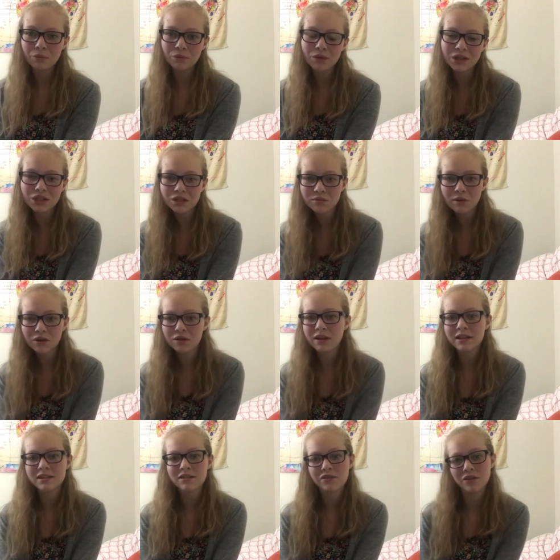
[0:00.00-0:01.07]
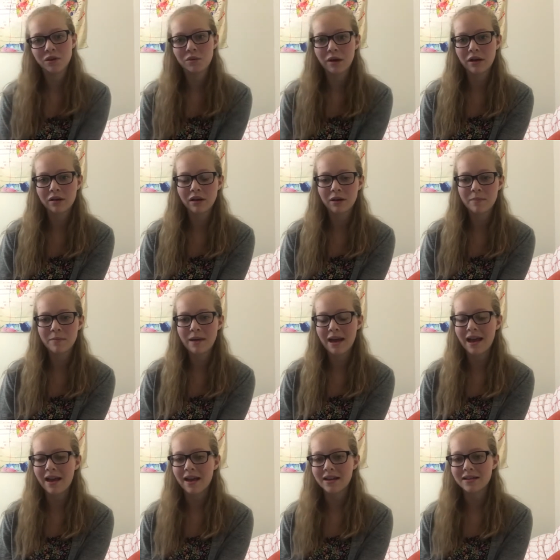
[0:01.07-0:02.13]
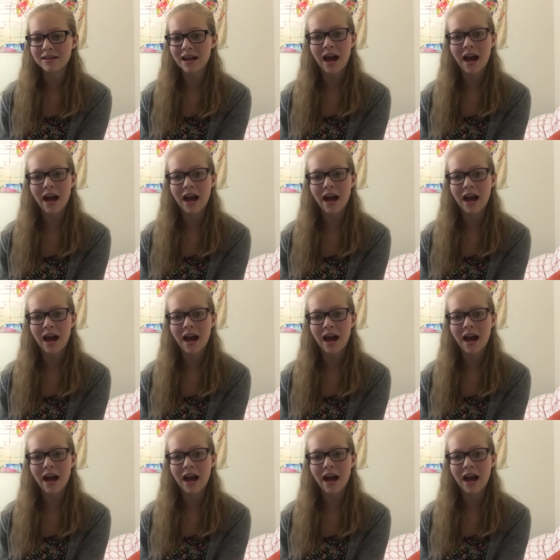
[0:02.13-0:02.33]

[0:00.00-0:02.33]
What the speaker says: We just want you guys to feel welcome, and